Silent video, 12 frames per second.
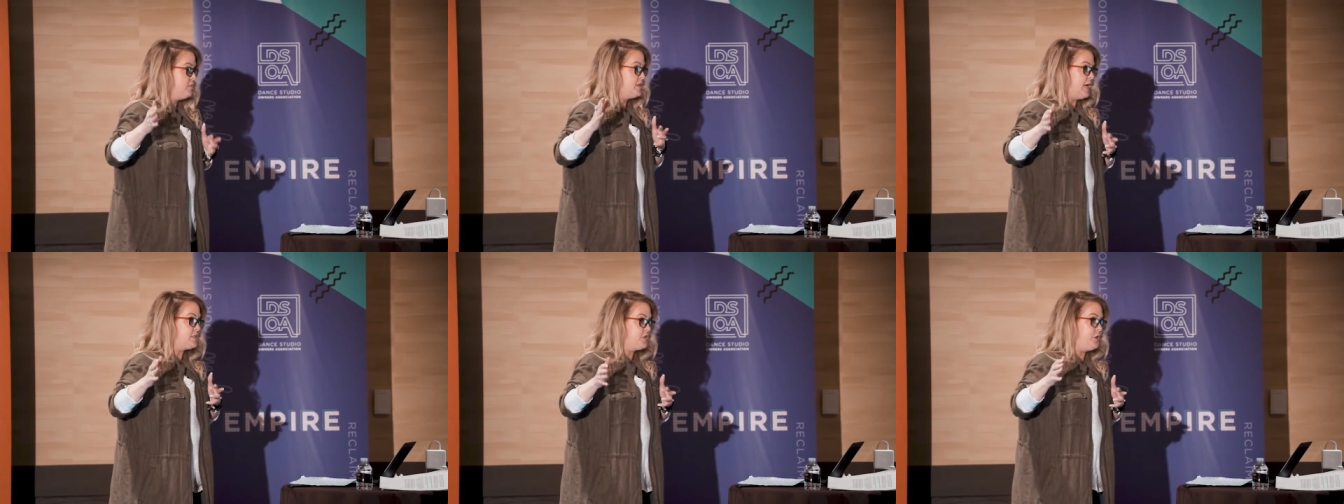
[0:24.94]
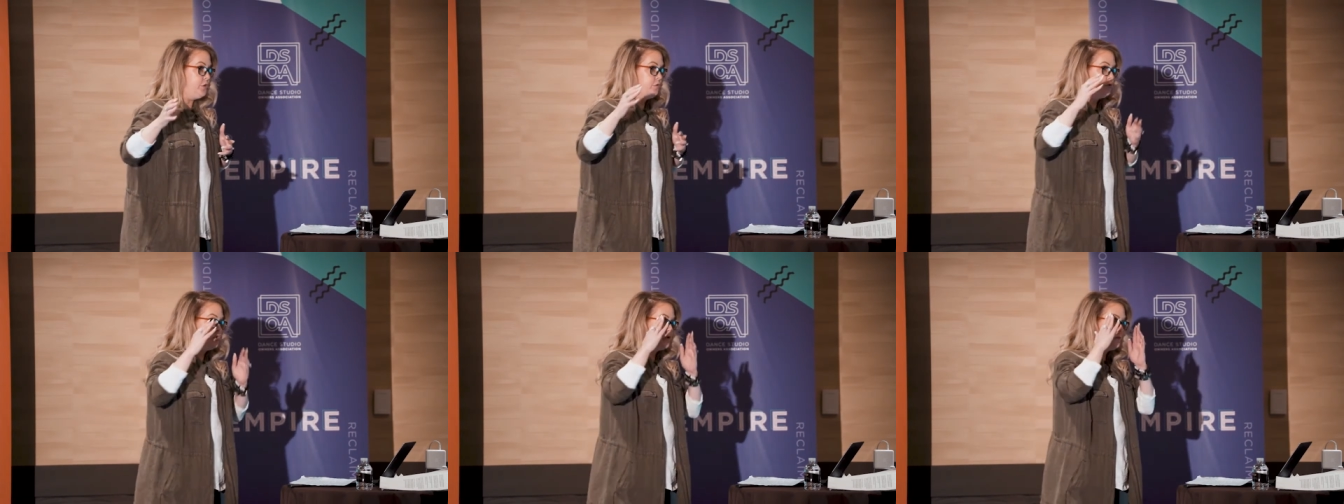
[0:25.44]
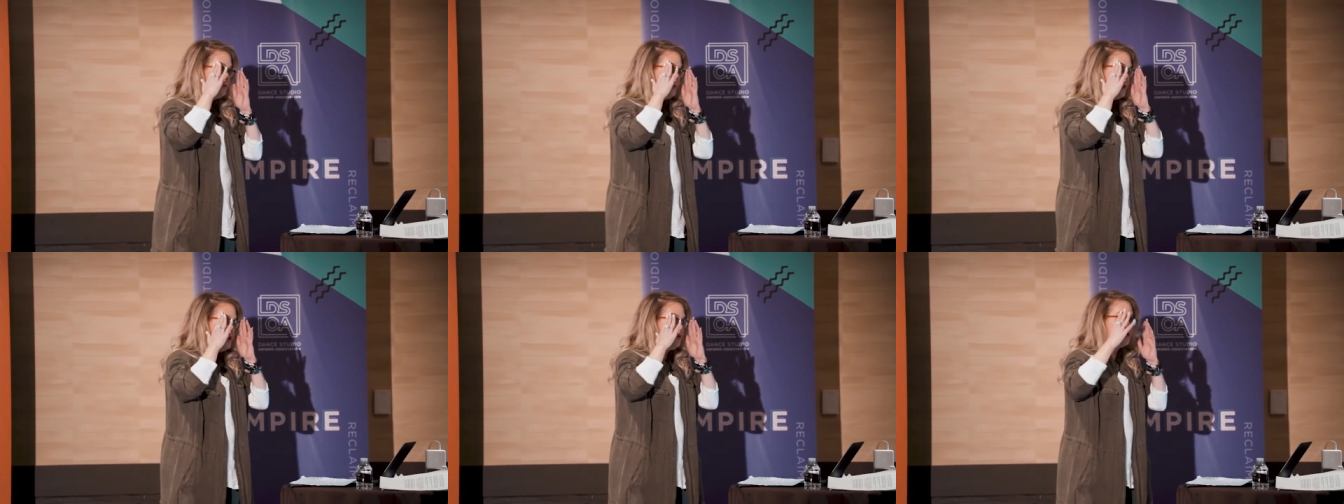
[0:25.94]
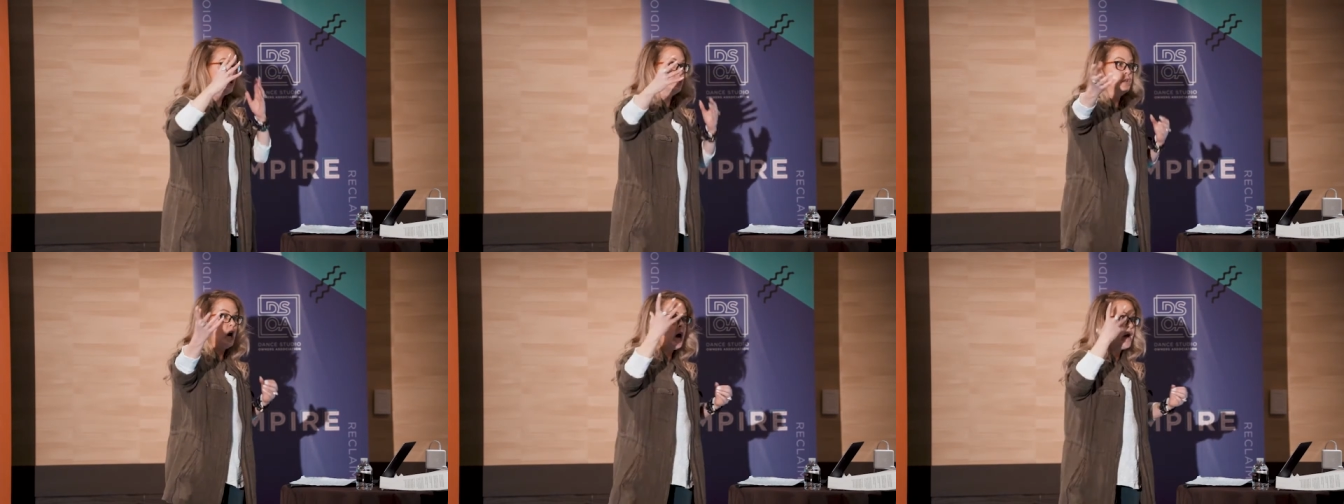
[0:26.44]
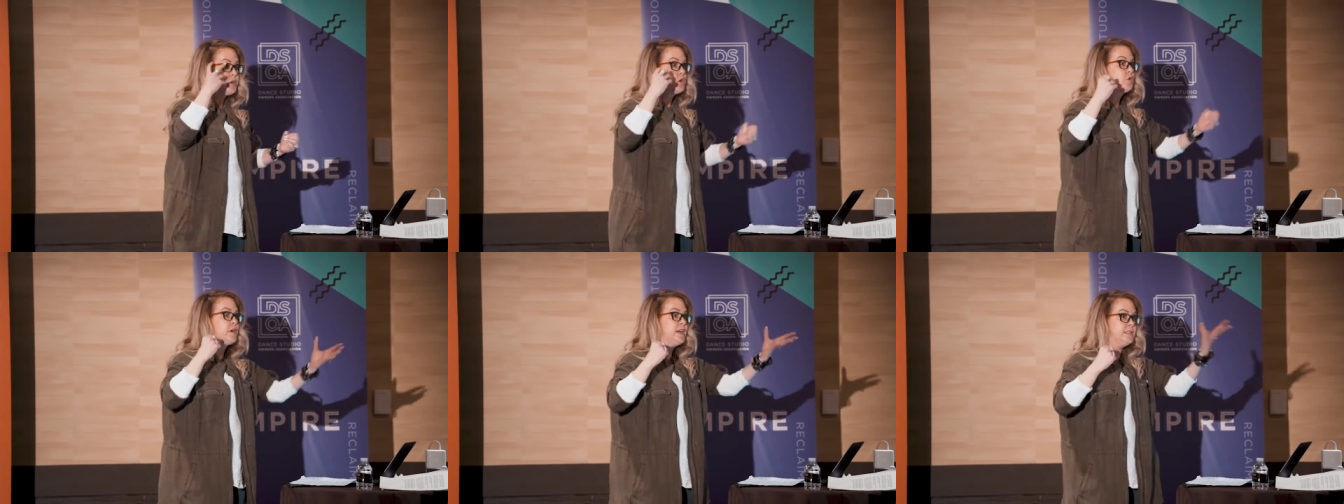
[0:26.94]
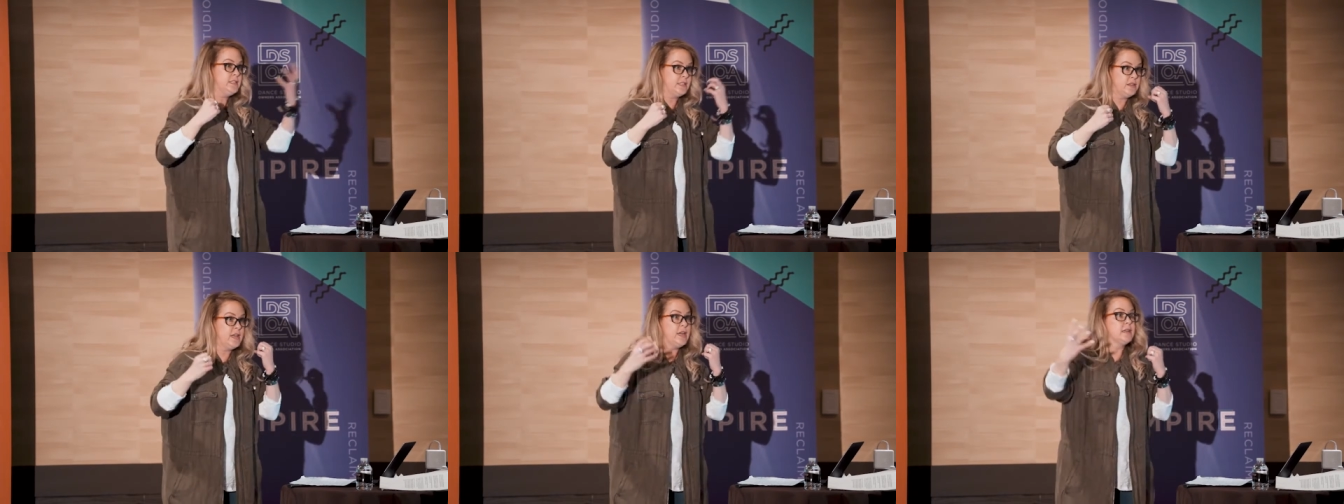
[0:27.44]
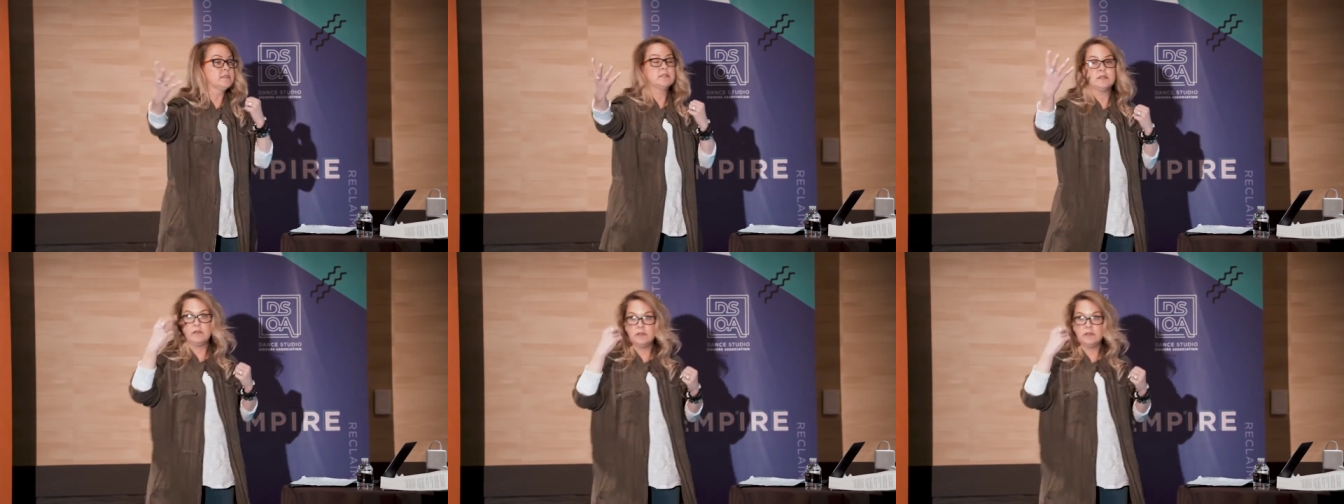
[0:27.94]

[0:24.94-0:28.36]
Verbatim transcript: That's huge. There's a lot of crazy things